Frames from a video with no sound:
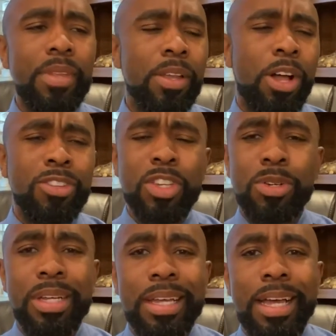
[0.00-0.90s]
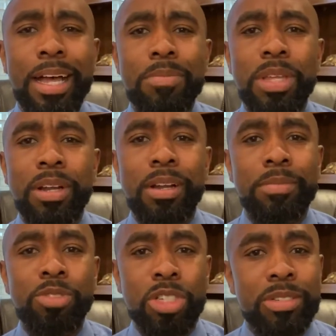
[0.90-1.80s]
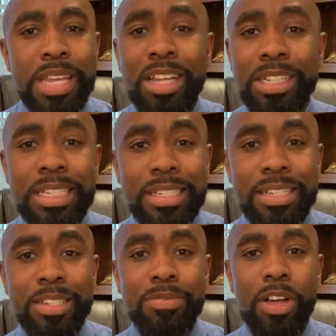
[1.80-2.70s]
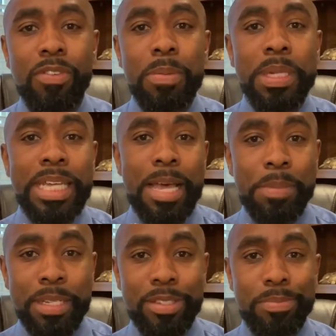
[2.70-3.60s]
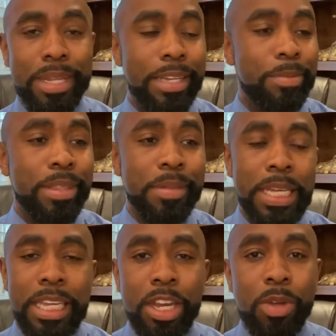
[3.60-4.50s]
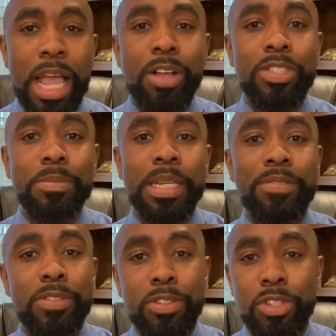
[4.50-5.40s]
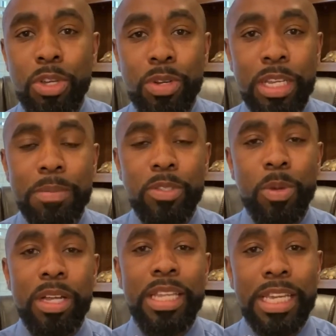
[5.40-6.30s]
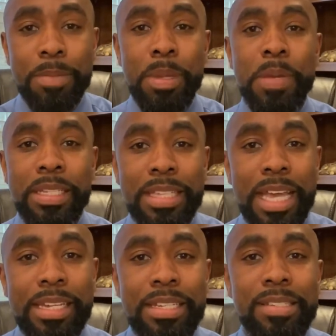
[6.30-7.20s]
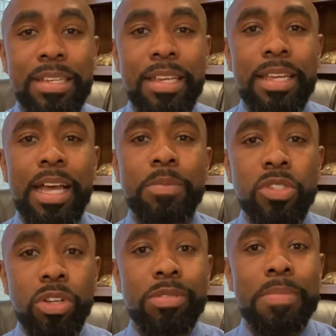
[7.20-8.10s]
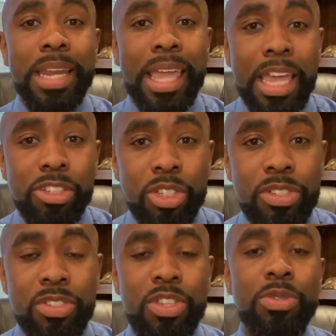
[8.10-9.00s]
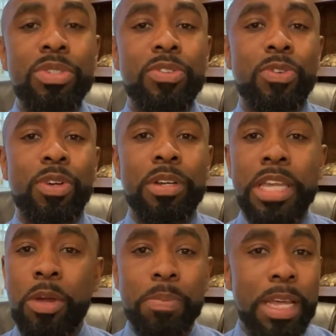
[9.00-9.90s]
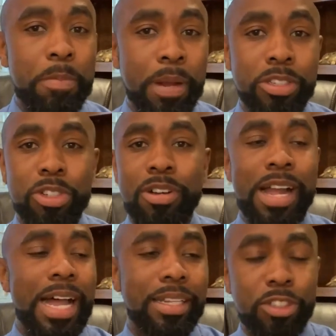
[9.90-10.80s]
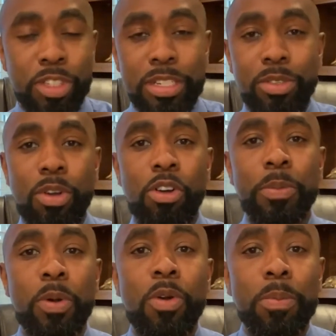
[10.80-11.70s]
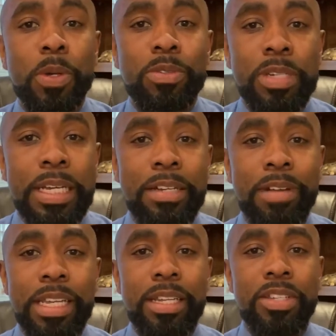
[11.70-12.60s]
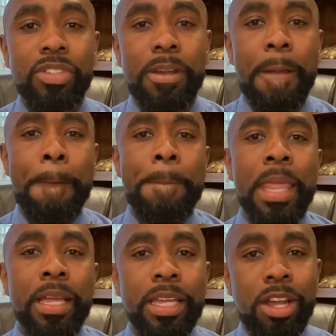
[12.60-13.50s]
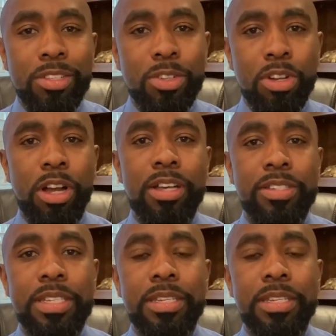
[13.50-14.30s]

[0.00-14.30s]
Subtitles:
Also, there are just illnesses involving metabolism, like with calcium levels or sodium as well, that can mimic sadness. Certain medications used for blood pressure or allergies or hormone regulation can also cause